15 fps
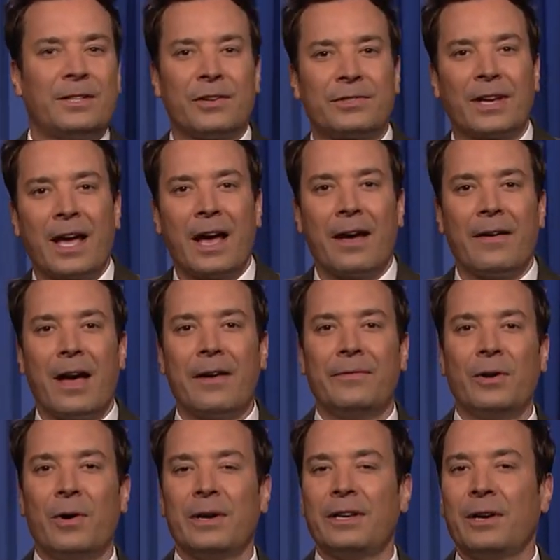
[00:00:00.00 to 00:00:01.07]
Seriously, I, I, have
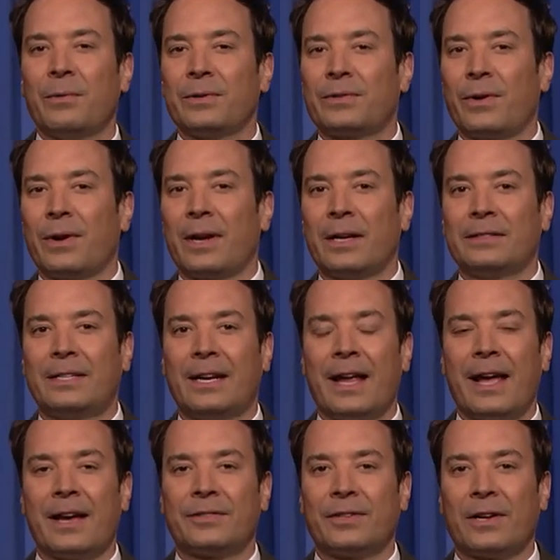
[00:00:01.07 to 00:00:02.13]
no idea what's going on
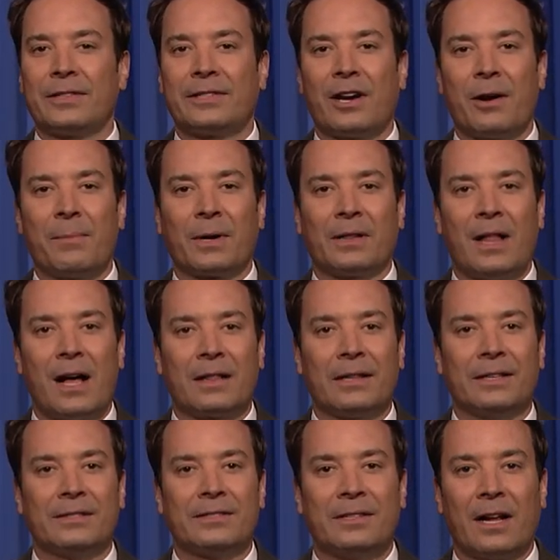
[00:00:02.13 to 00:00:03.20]
today. I saw Sarah
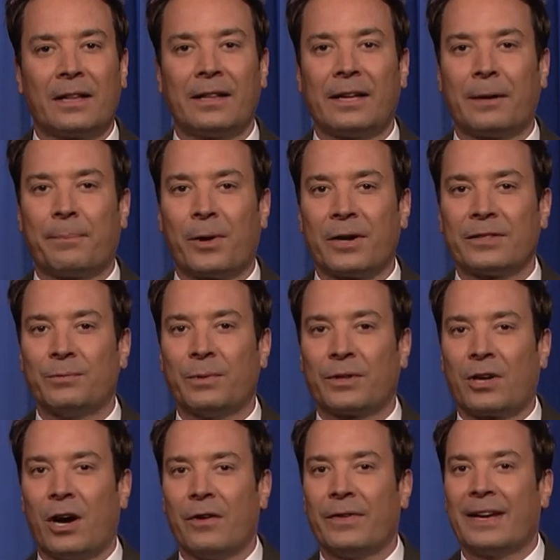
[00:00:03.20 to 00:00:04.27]
McLachlan snuggling a person with
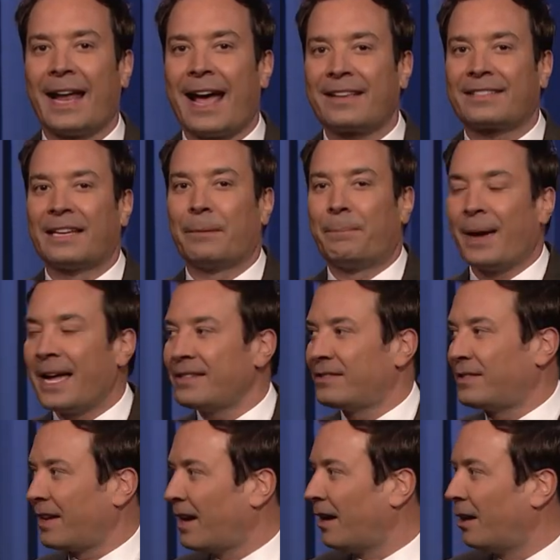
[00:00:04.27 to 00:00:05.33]
COVID and asking
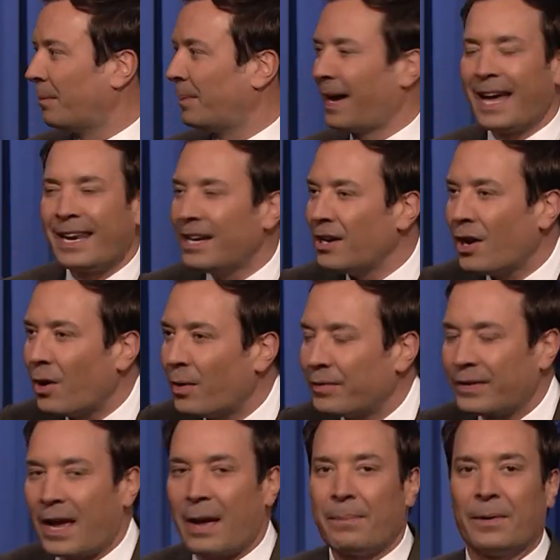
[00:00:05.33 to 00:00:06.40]
pets to help. I didn't know what
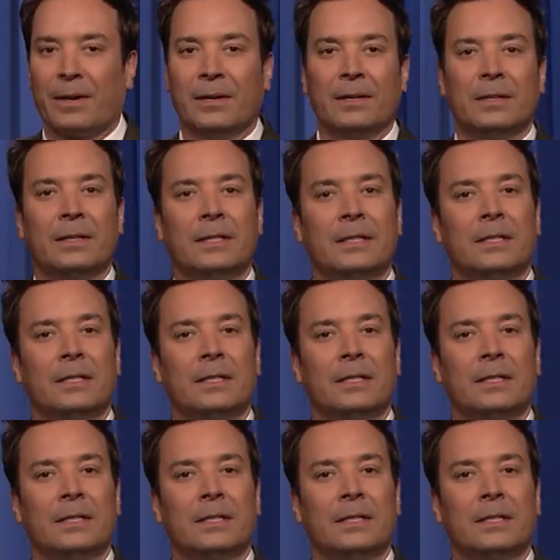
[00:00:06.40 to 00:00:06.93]
was happening.